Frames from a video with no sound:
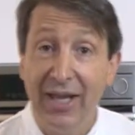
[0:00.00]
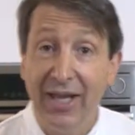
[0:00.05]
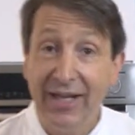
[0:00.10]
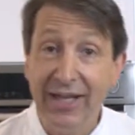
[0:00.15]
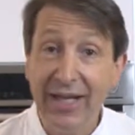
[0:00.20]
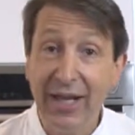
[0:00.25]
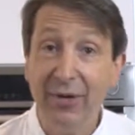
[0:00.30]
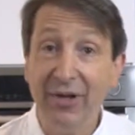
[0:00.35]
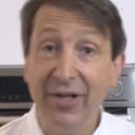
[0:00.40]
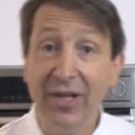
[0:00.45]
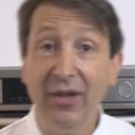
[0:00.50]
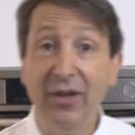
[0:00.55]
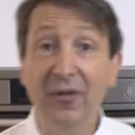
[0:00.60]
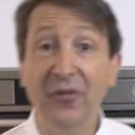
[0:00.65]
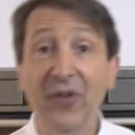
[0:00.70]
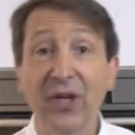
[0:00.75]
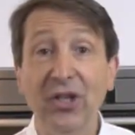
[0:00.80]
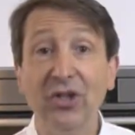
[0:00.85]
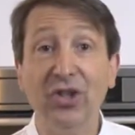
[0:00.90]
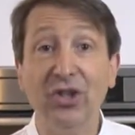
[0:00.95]
Now another
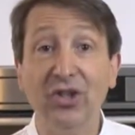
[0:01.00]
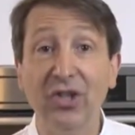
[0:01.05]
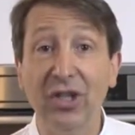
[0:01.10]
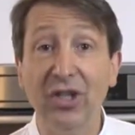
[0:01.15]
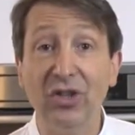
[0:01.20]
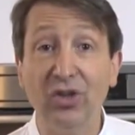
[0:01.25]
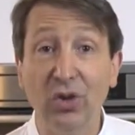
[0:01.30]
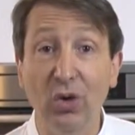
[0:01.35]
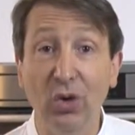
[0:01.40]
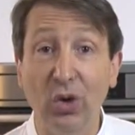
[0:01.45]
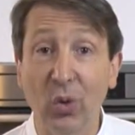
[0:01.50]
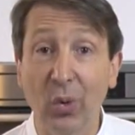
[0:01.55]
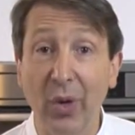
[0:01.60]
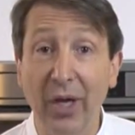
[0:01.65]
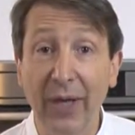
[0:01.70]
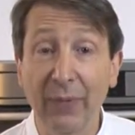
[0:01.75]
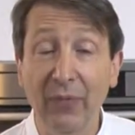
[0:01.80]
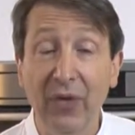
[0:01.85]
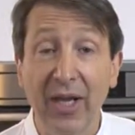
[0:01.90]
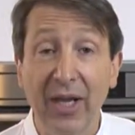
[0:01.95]
feature to this
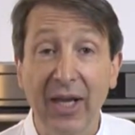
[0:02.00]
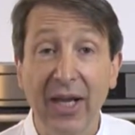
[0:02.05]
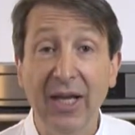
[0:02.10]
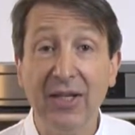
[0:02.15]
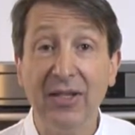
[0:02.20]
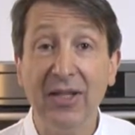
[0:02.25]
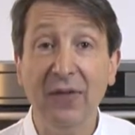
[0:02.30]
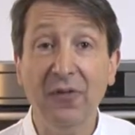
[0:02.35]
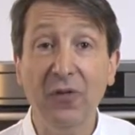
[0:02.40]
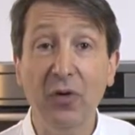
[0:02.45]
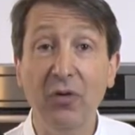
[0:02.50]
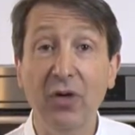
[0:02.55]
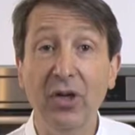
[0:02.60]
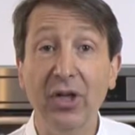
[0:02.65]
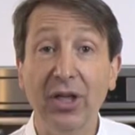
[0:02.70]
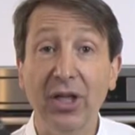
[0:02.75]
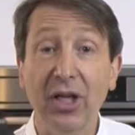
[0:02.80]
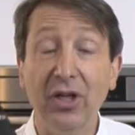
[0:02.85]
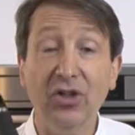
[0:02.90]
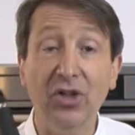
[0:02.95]
cookware is that if you're in
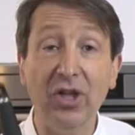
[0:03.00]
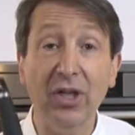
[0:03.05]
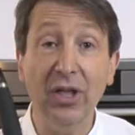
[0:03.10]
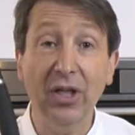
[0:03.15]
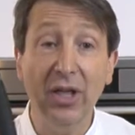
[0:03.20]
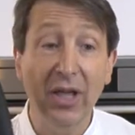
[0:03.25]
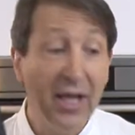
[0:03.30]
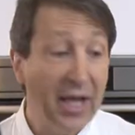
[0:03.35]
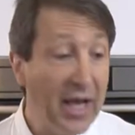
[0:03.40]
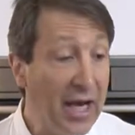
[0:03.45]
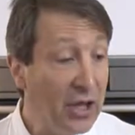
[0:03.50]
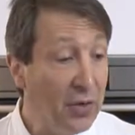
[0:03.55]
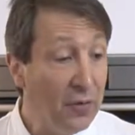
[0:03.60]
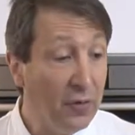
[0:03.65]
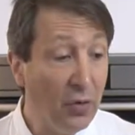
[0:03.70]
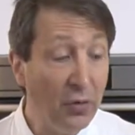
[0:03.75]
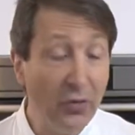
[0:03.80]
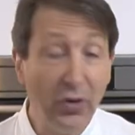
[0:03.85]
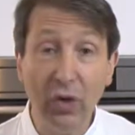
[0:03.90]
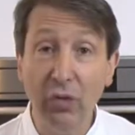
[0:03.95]
the kitchen and you've
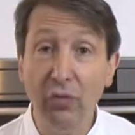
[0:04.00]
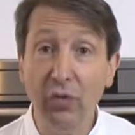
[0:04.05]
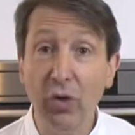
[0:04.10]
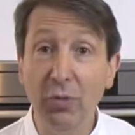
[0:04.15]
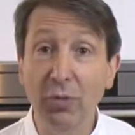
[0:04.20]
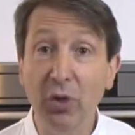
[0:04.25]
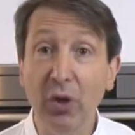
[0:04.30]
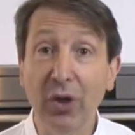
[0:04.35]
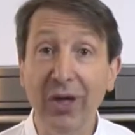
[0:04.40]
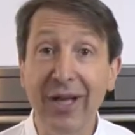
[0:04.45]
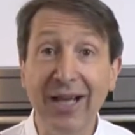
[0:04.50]
got no room, you can